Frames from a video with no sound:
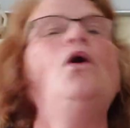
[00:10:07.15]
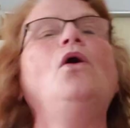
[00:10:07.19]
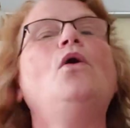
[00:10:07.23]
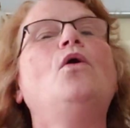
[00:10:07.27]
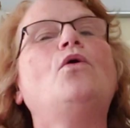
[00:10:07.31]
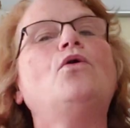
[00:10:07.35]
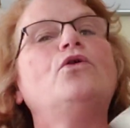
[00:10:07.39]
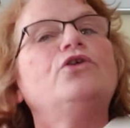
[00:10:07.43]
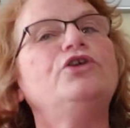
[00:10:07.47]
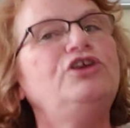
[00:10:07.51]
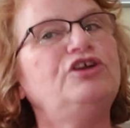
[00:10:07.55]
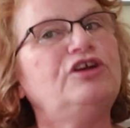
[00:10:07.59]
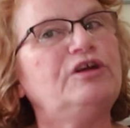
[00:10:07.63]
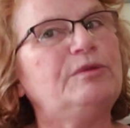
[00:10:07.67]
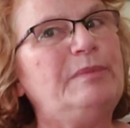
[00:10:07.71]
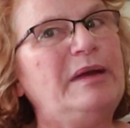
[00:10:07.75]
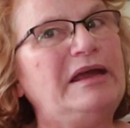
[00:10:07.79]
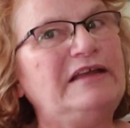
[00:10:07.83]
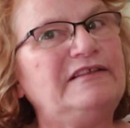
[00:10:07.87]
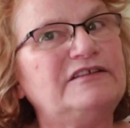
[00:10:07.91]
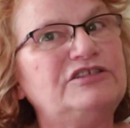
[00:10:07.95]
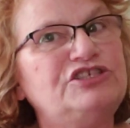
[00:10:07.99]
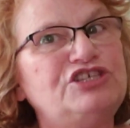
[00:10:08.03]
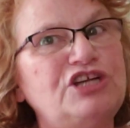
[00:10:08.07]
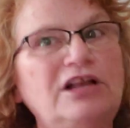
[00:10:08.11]
Or you could
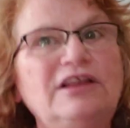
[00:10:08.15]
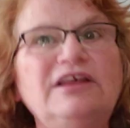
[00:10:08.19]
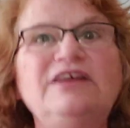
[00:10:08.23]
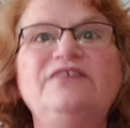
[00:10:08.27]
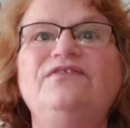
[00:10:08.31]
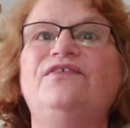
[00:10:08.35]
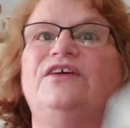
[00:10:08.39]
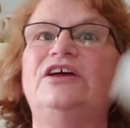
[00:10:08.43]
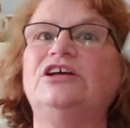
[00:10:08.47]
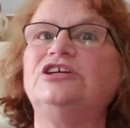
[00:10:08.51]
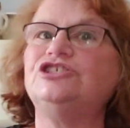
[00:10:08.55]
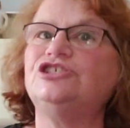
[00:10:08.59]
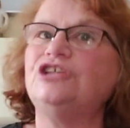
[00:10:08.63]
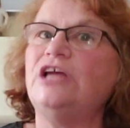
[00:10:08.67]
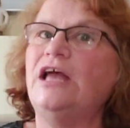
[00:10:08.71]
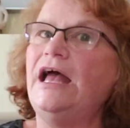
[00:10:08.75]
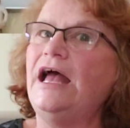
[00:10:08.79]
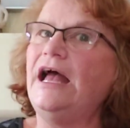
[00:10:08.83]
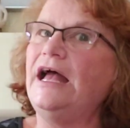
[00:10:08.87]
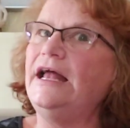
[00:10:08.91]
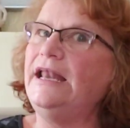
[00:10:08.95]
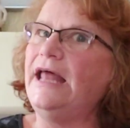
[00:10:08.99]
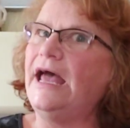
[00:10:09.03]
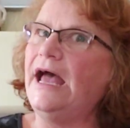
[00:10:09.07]
make the jellyfish. And